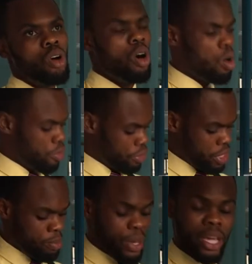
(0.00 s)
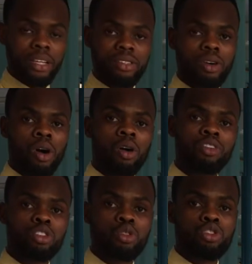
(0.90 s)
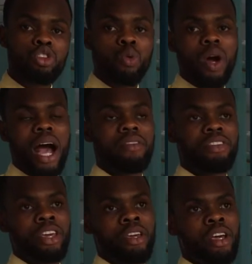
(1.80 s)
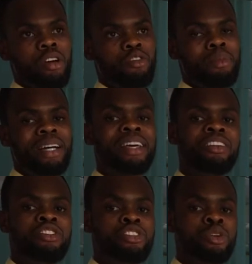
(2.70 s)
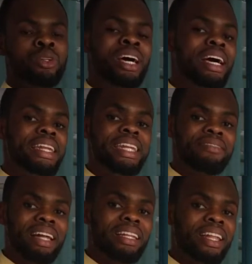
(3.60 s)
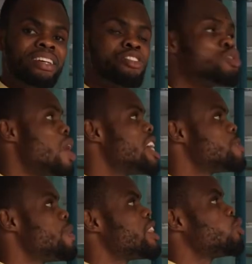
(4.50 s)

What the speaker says: of the base of the solution we have here from our titration. Nevertheless, you are expected